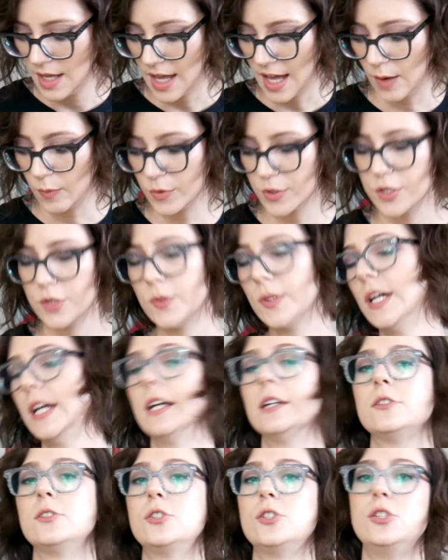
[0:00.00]
And we're
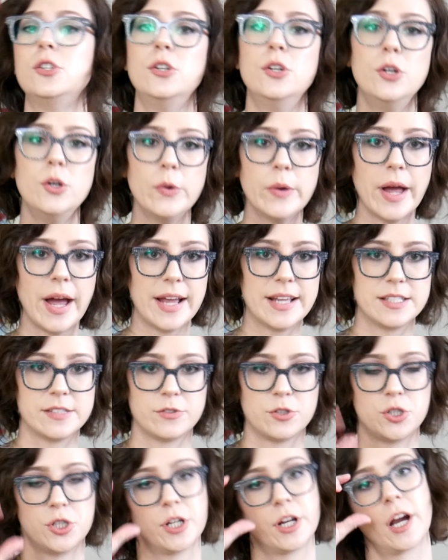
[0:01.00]
doing 2 kinds of
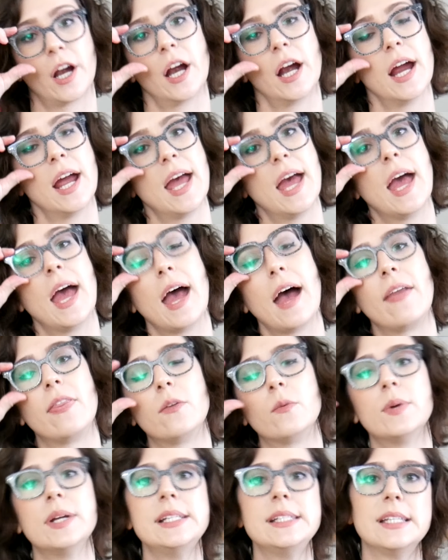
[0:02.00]
sugar. And
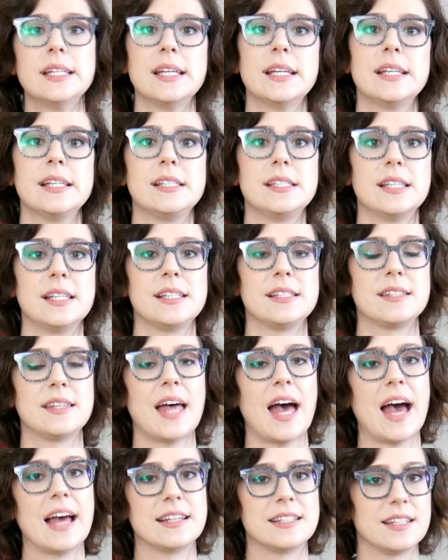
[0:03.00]
the reason is
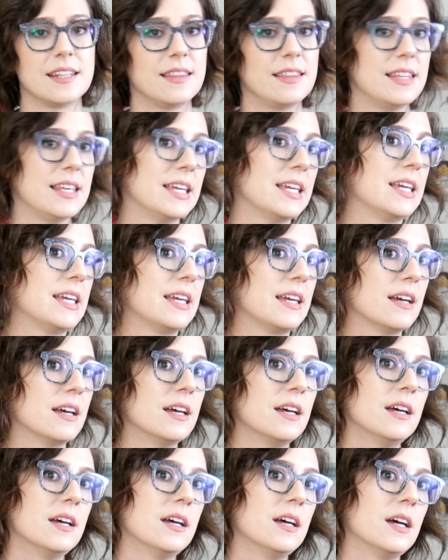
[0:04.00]
that the
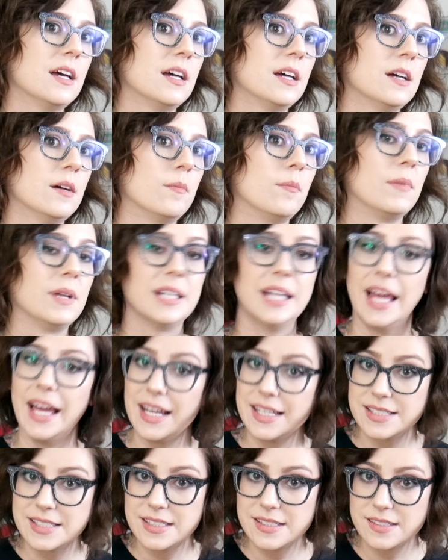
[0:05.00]

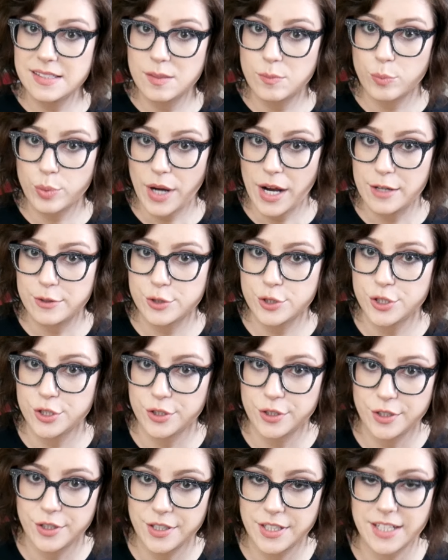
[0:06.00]
molasses and brown
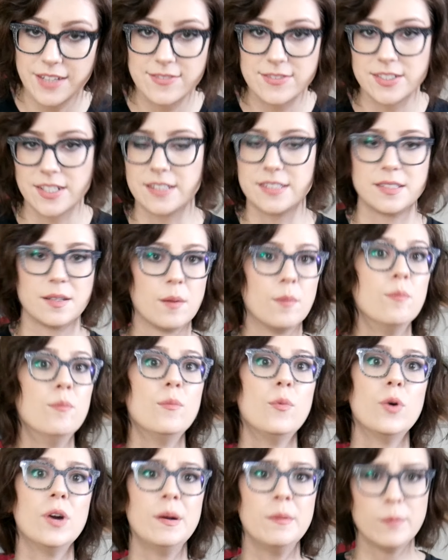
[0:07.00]
sugar gives us
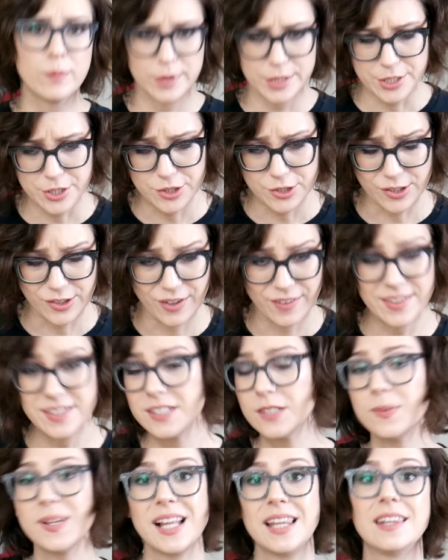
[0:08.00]
more moisture.
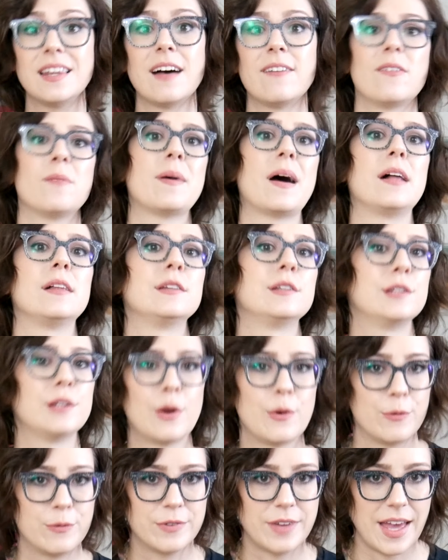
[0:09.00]
This is what I love about
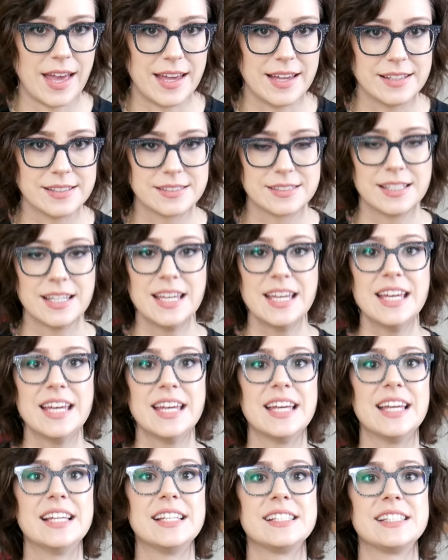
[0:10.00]
loaf cakes,
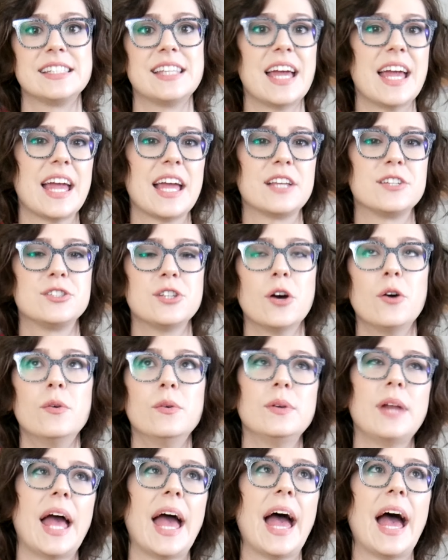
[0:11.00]
is they
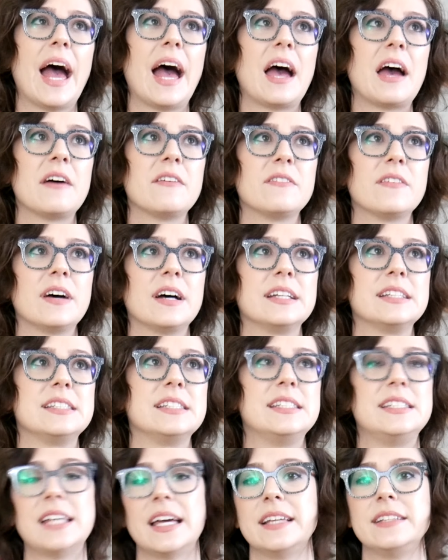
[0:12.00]
don't have a
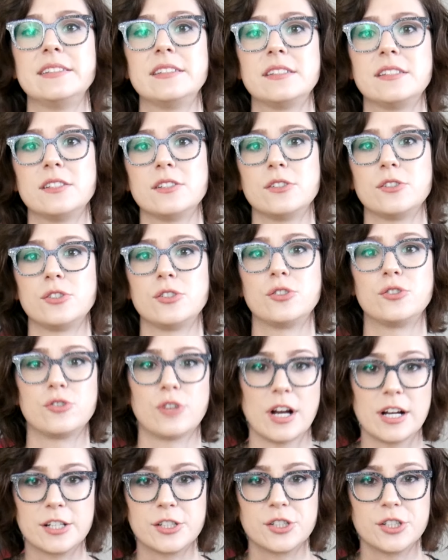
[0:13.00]
dense
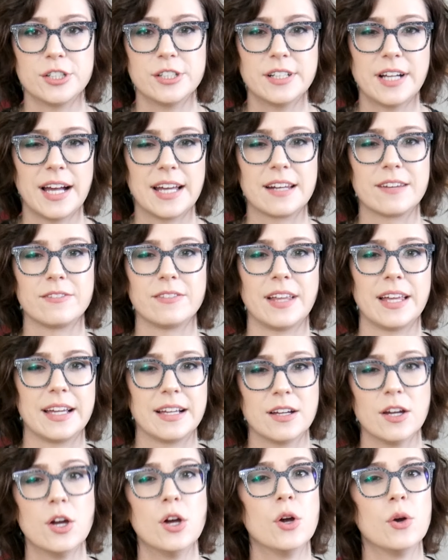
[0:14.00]
structure, kind of like
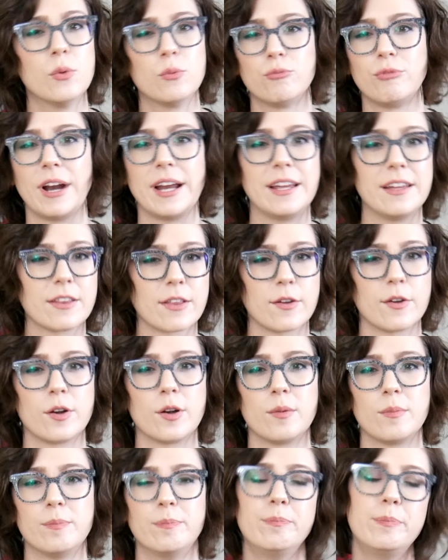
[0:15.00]

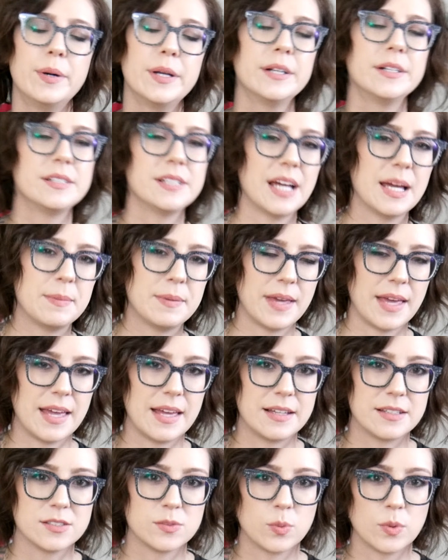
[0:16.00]
regular butter type
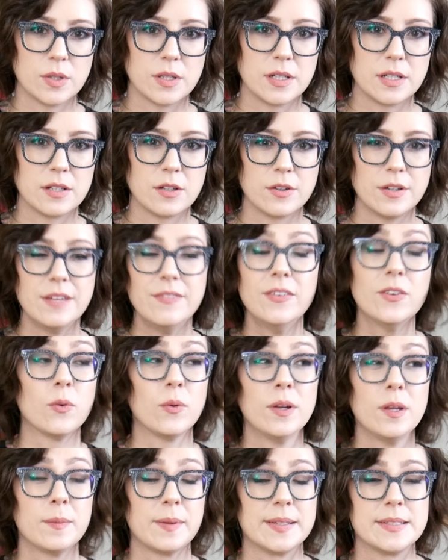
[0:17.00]
cakes would, or even
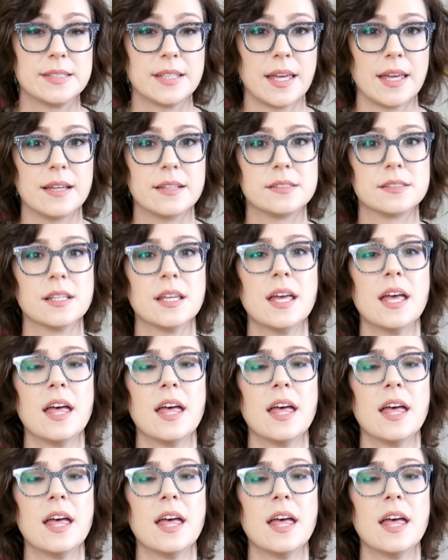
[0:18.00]
oil-based cakes.